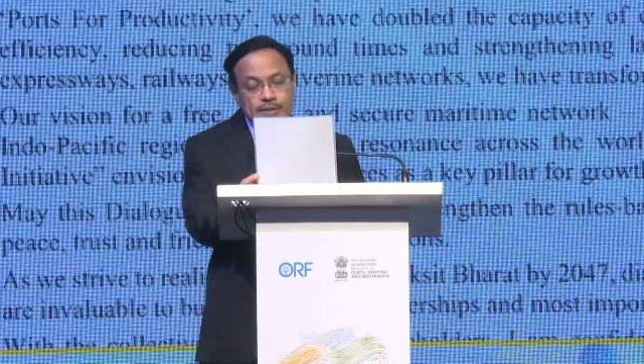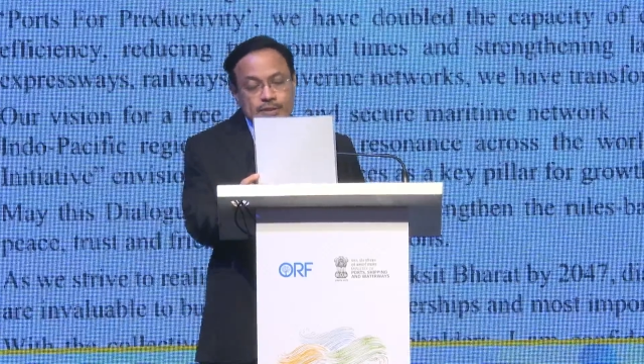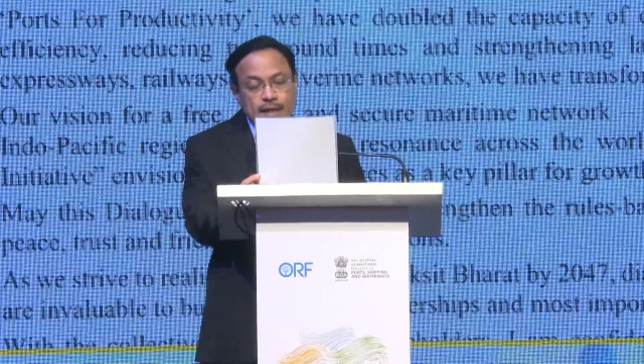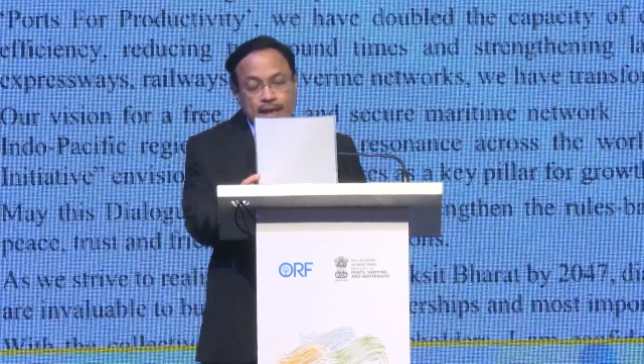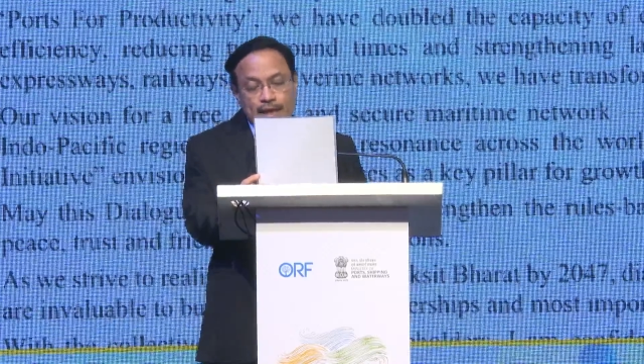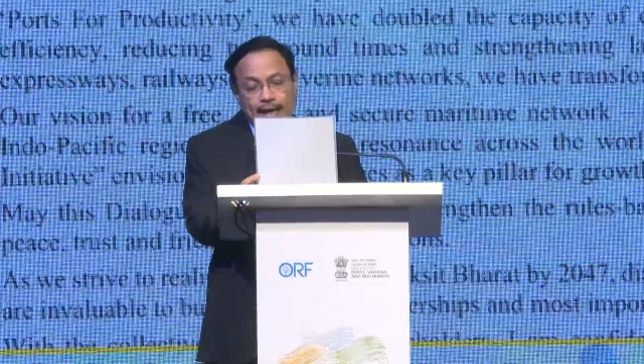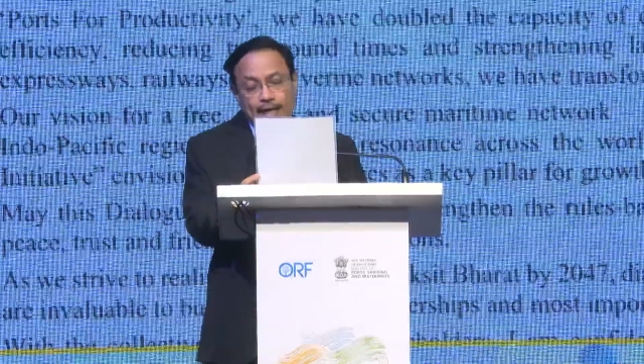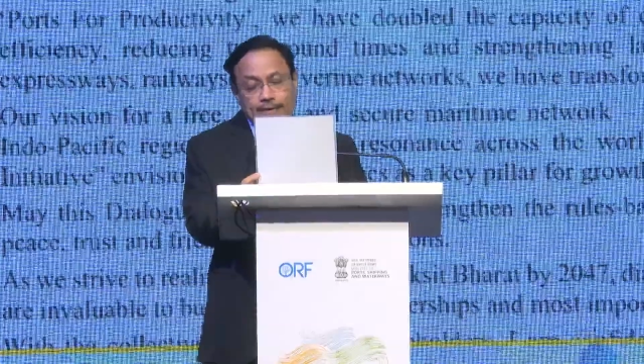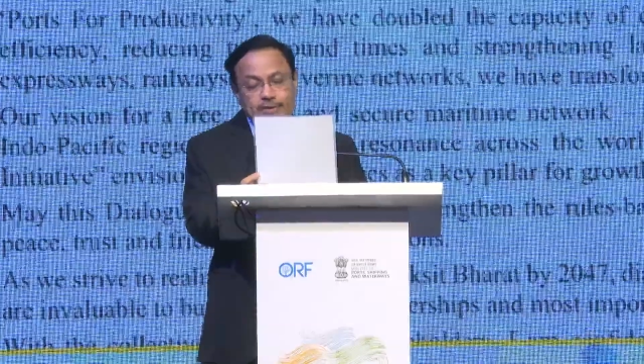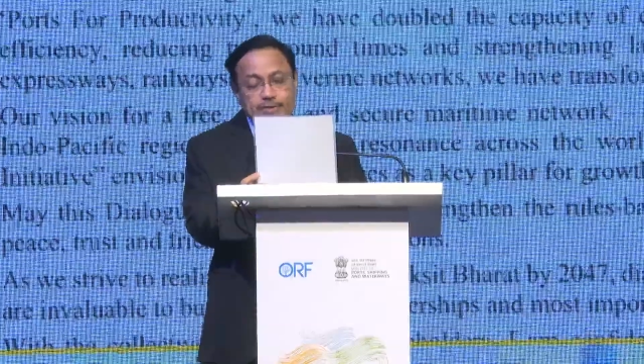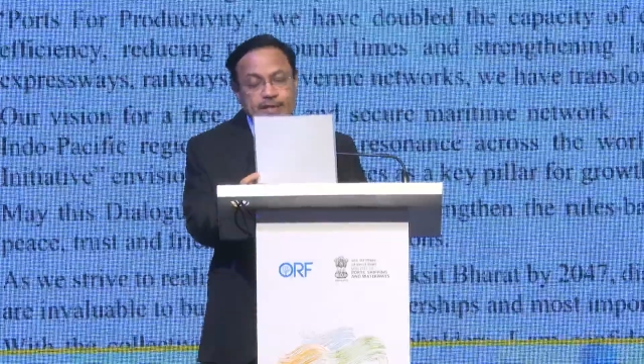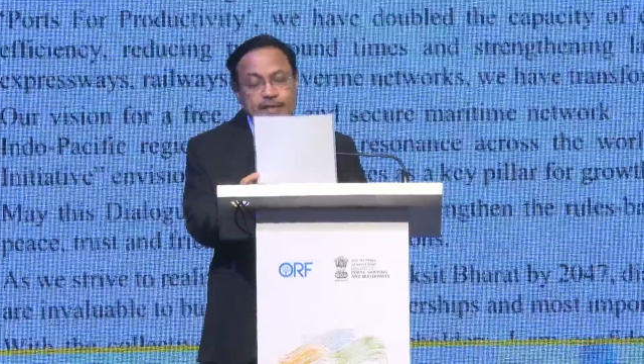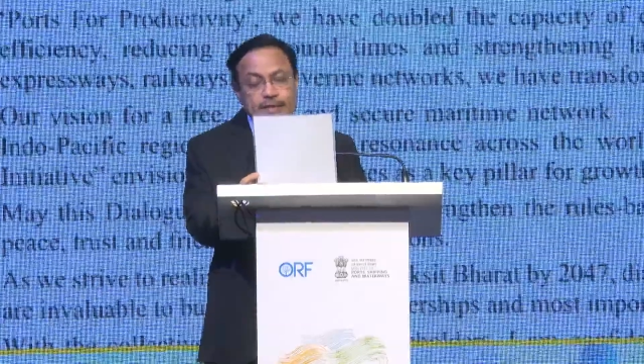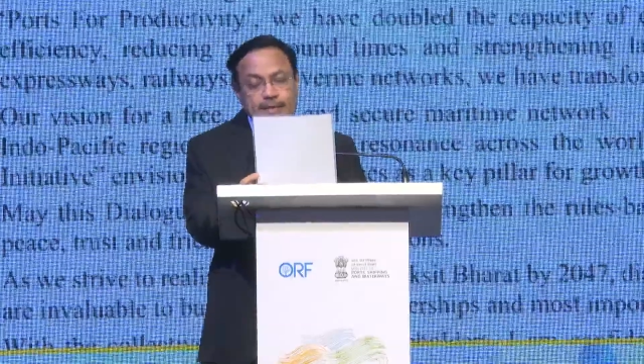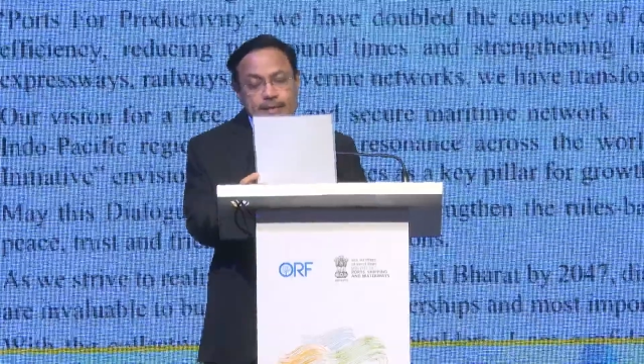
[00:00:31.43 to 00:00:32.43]
and
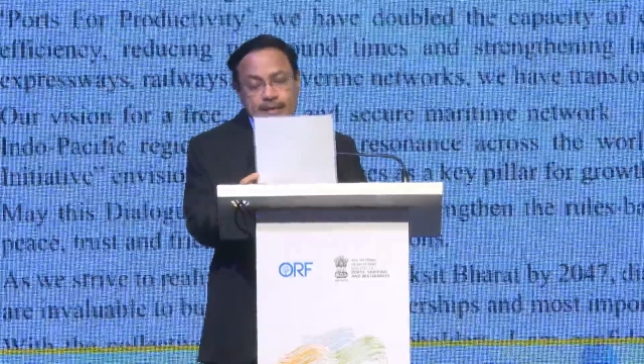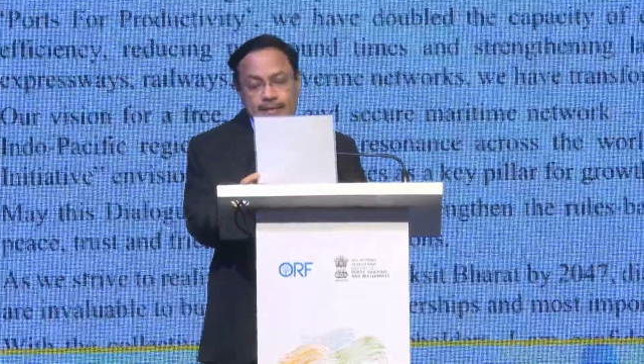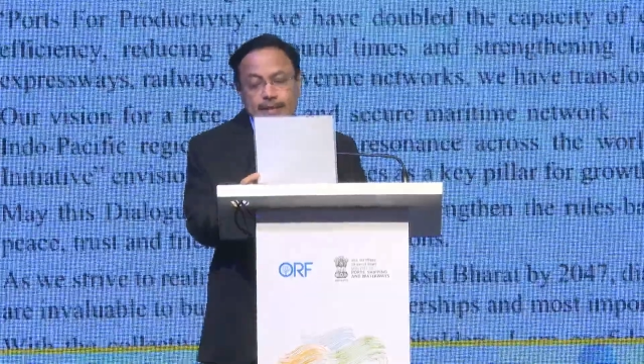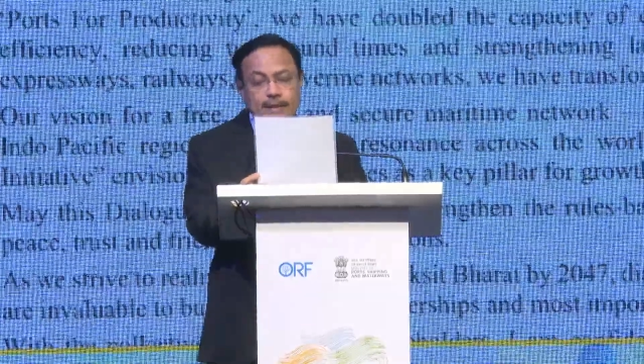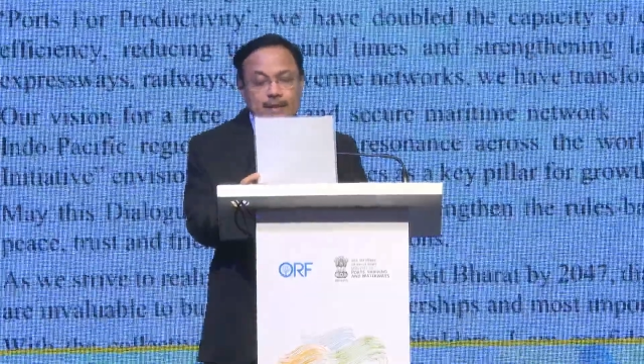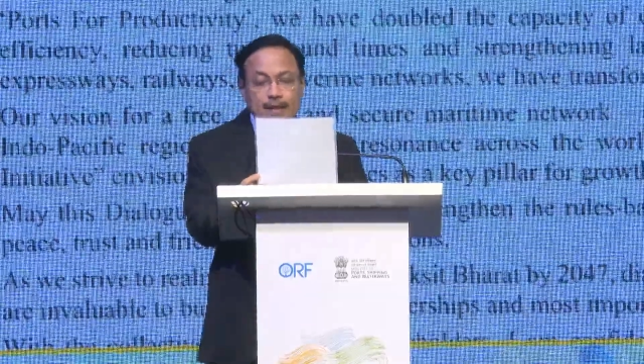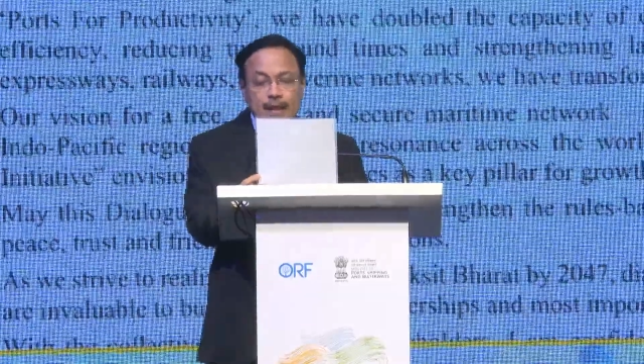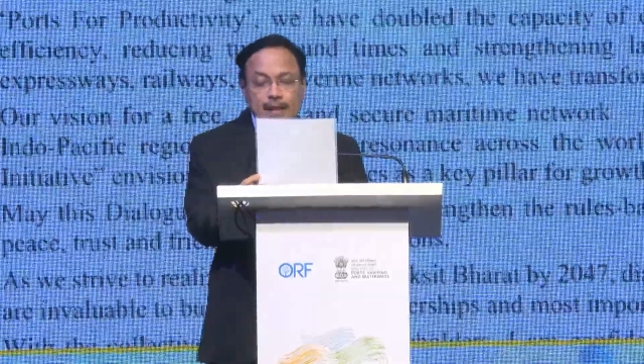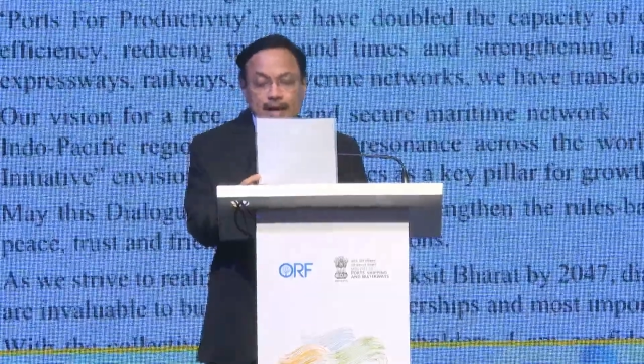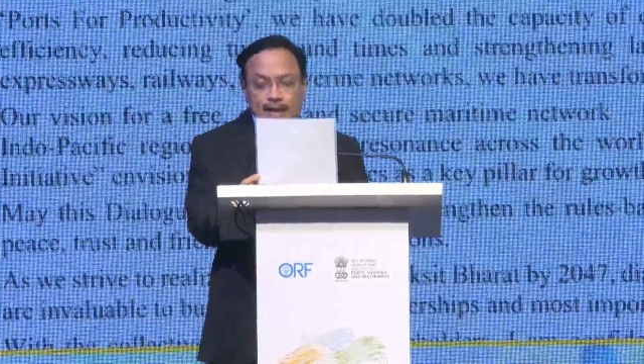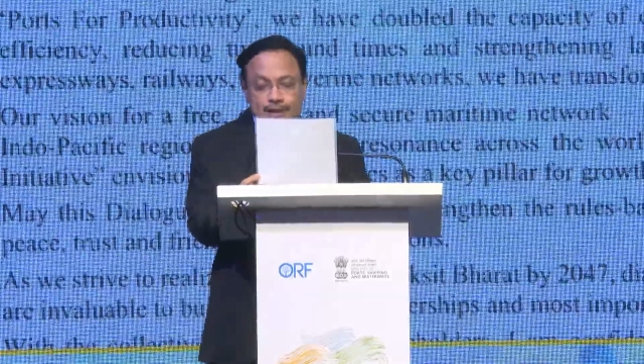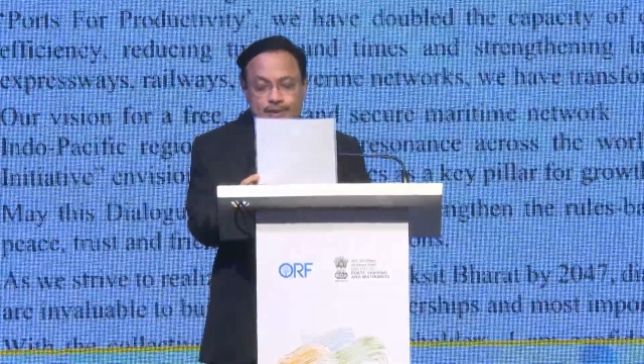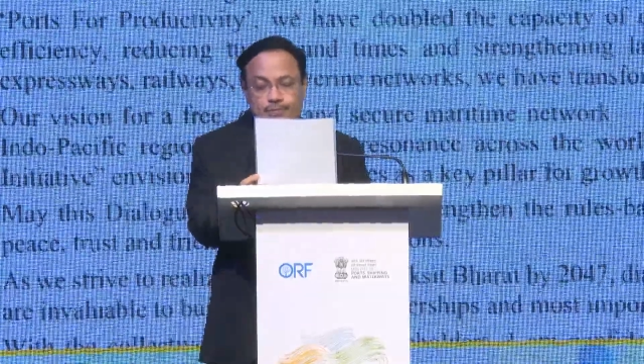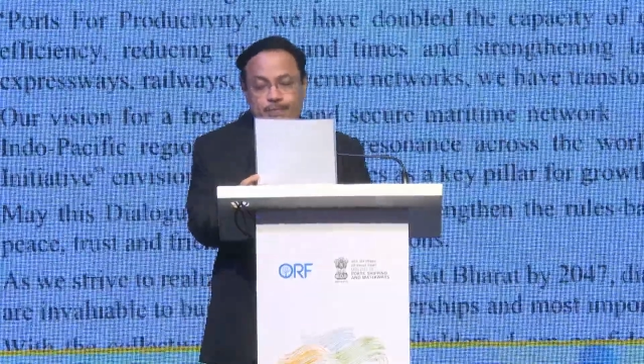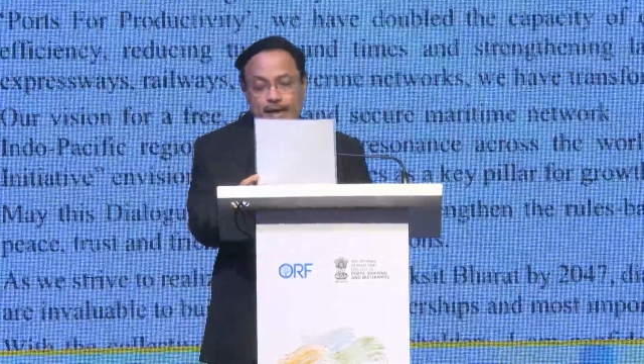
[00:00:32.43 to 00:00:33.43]
strengthening last
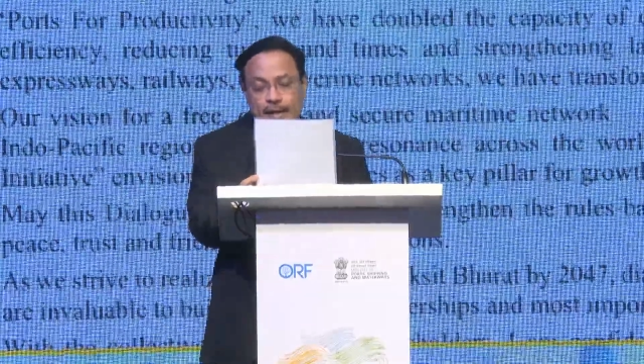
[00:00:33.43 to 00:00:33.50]
mile